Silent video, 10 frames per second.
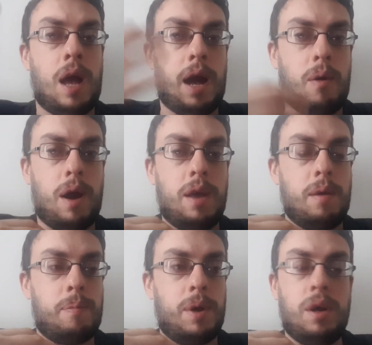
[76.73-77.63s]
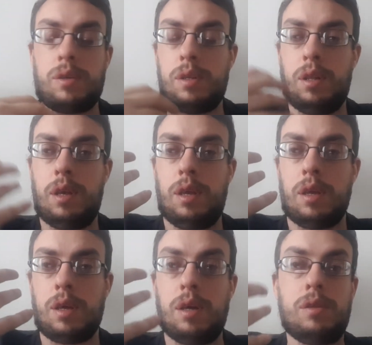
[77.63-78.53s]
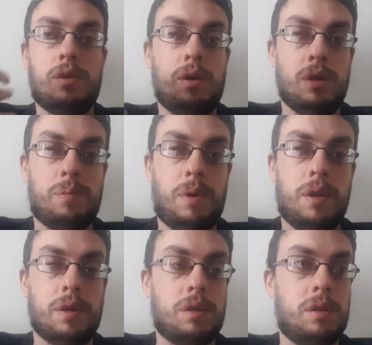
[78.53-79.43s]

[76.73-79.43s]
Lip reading: how I personally can source products